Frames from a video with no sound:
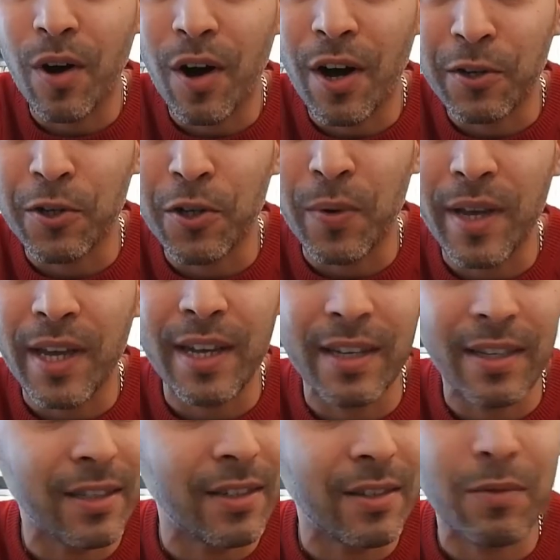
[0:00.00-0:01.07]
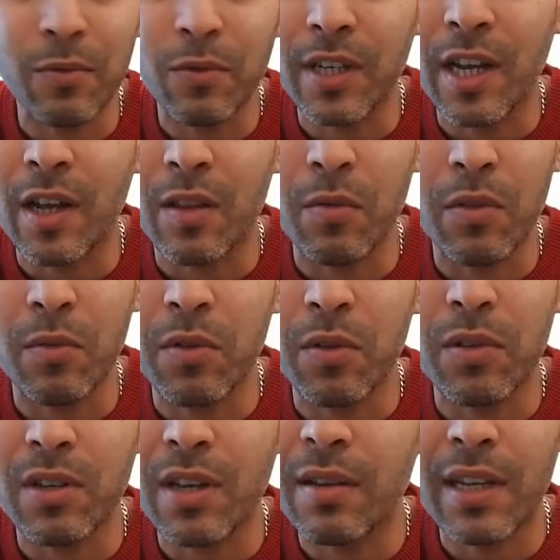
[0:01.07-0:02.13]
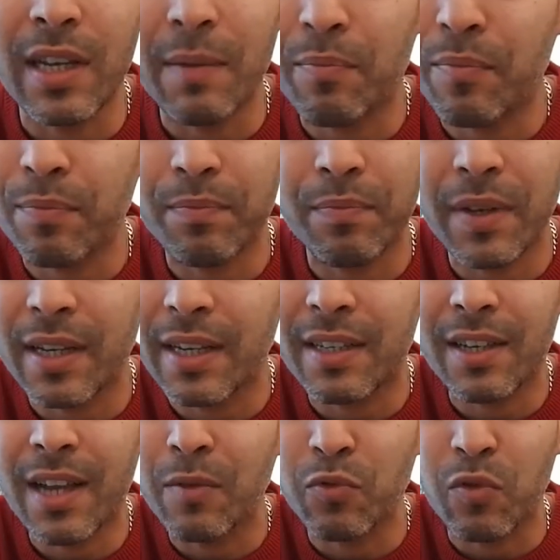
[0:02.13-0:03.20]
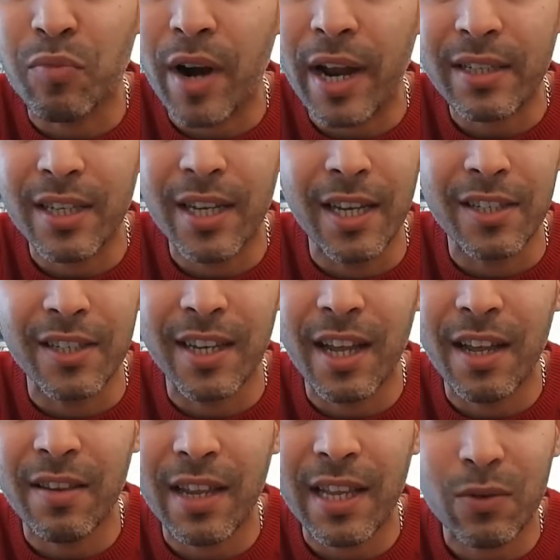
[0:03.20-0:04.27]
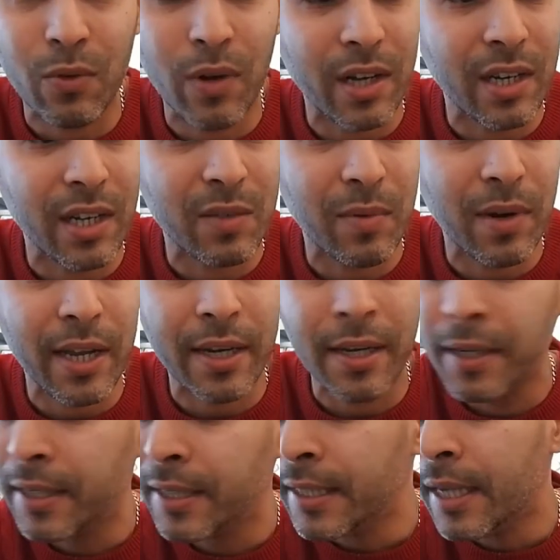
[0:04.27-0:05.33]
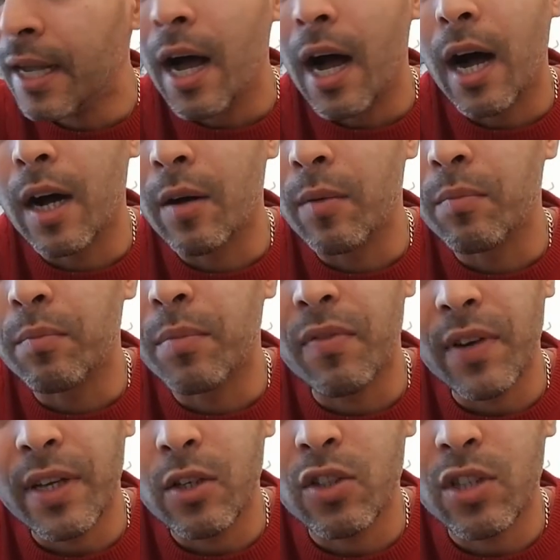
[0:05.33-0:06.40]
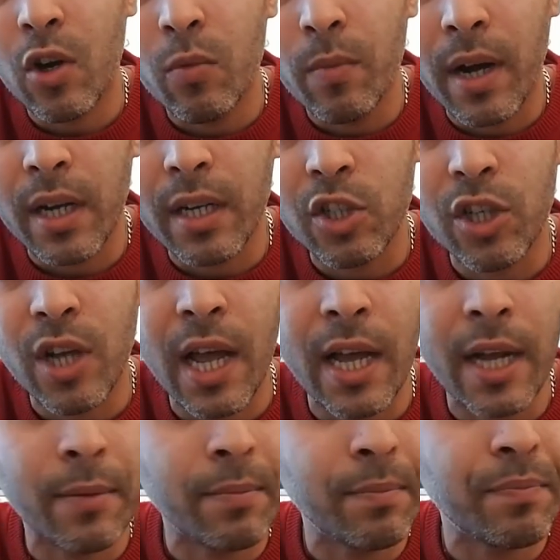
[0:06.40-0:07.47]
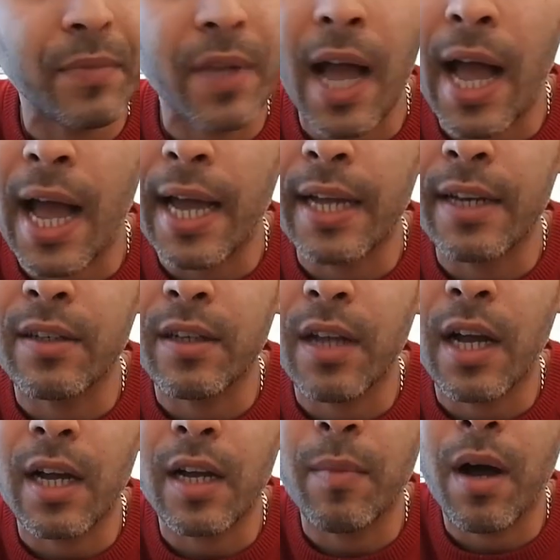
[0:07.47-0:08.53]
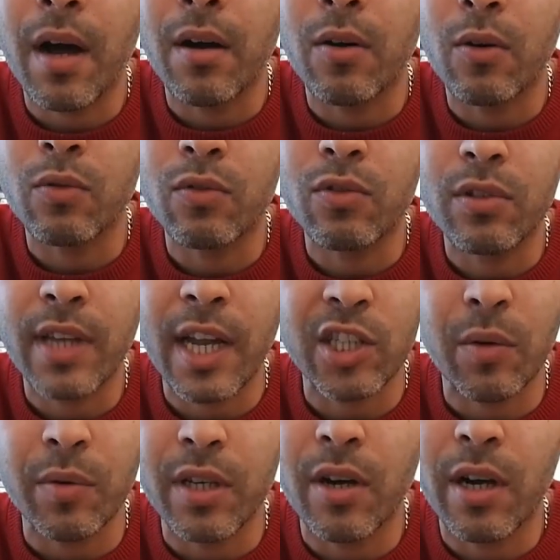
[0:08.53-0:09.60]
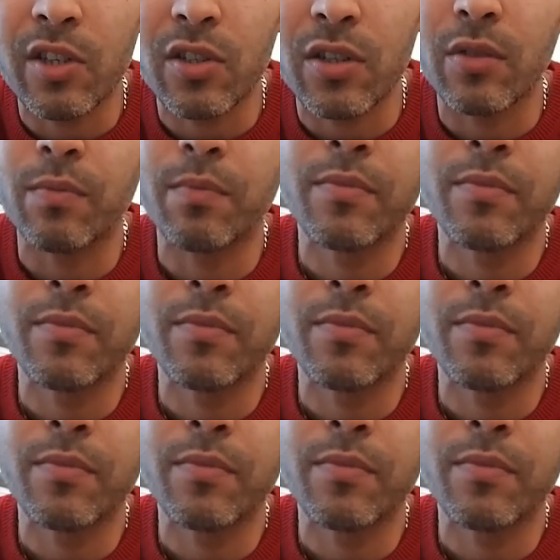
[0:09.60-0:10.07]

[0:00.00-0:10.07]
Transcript: I do it, and you know, it comes with practice, and that's all I can explain. But thank you so much, and I'll catch up with you guys soon.